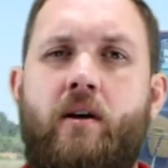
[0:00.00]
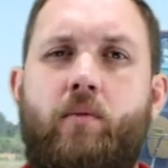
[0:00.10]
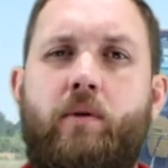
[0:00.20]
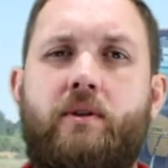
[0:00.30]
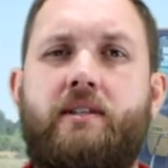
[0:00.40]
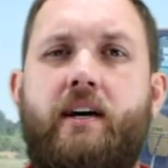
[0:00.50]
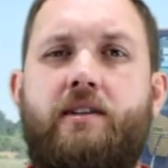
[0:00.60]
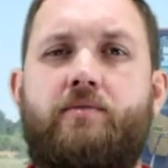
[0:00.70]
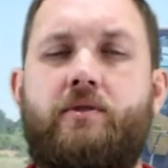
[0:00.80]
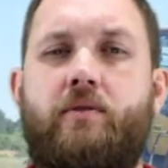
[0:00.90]
We were
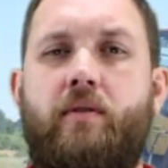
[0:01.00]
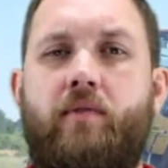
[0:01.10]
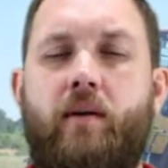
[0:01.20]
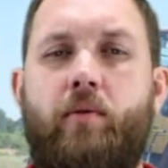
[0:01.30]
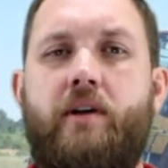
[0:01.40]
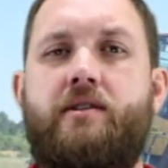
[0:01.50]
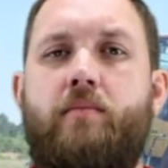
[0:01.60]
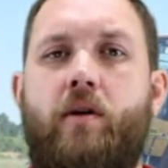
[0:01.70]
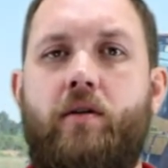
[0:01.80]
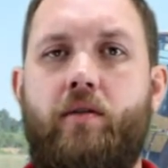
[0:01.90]
tasked with doing vibration
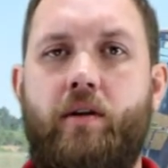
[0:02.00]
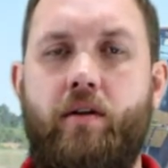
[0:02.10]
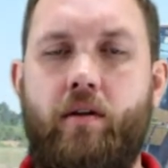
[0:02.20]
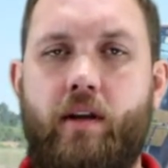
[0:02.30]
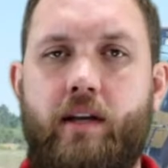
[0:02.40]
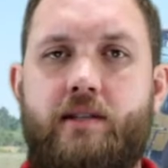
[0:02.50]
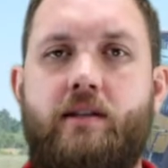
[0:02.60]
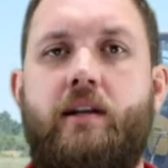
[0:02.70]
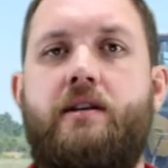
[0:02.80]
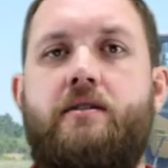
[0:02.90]
monitoring during the
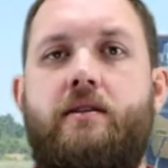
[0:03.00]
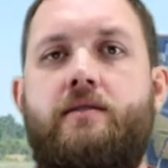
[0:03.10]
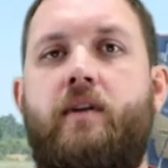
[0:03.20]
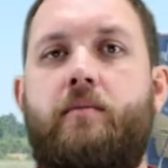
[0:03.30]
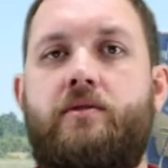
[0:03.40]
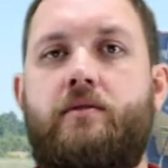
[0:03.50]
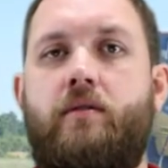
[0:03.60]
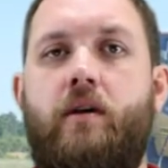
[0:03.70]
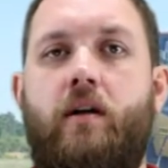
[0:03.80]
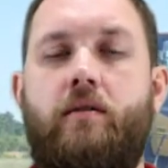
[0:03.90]
installation of these
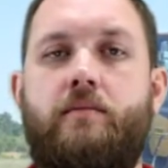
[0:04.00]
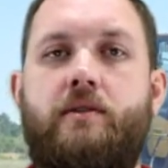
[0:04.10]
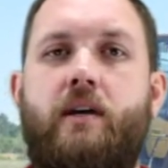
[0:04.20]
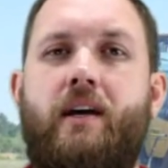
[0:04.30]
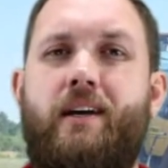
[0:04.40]
Vibrastone columns,